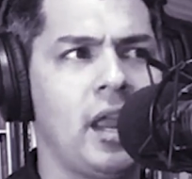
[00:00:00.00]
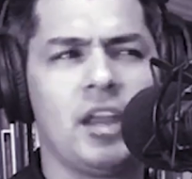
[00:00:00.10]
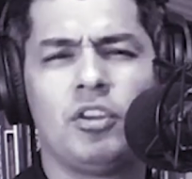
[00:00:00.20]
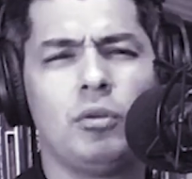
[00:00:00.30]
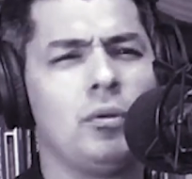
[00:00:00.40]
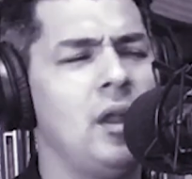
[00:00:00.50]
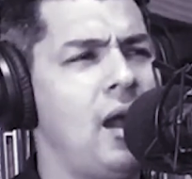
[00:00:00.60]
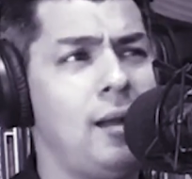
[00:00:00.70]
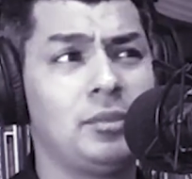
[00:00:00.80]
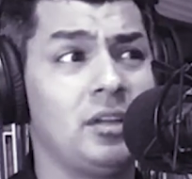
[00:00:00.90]
And dude,
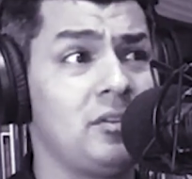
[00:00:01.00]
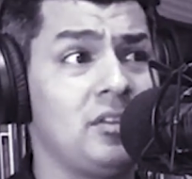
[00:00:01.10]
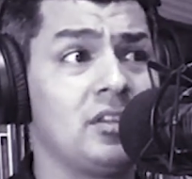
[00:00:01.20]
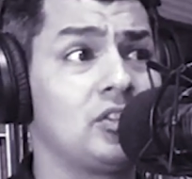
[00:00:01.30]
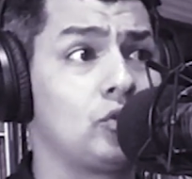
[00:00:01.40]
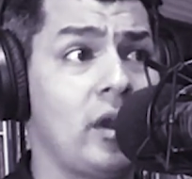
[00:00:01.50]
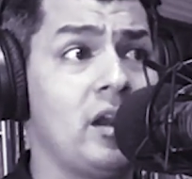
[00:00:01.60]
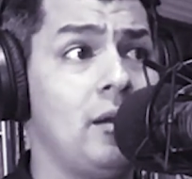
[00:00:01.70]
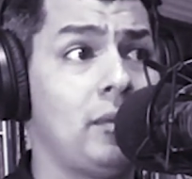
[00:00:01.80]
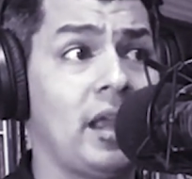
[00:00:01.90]
I'm telling you this straight
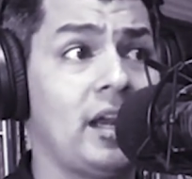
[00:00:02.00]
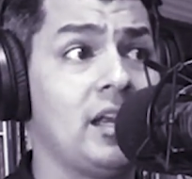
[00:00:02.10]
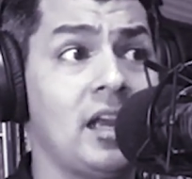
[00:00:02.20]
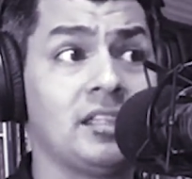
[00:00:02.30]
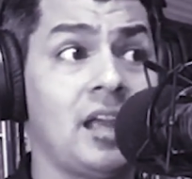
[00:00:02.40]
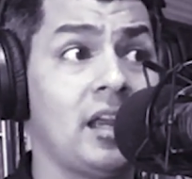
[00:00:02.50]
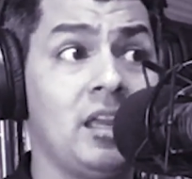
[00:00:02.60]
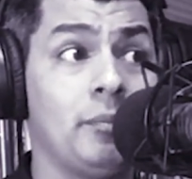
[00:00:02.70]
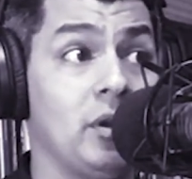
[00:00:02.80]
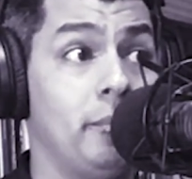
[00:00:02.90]
up, like I
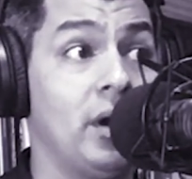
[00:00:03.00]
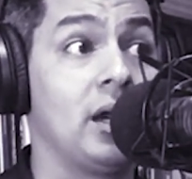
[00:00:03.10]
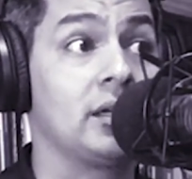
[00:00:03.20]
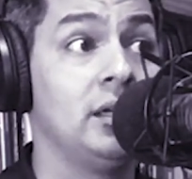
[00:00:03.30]
keep it a buck.